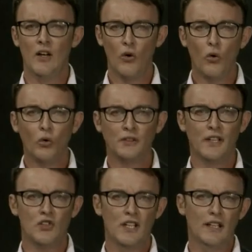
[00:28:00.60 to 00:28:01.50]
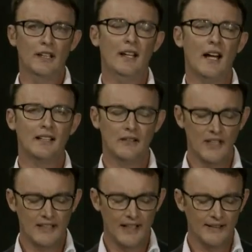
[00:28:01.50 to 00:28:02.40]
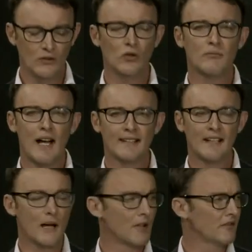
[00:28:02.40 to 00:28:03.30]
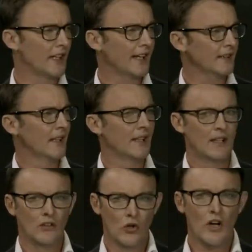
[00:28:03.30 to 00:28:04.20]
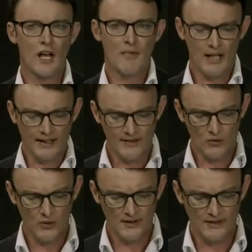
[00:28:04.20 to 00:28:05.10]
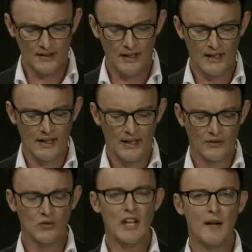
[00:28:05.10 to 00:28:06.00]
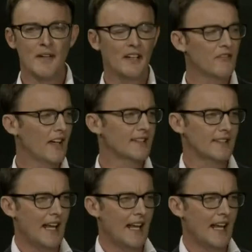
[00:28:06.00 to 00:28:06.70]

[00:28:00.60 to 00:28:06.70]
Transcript: The Austrian National Tourist Office supports the tourism industry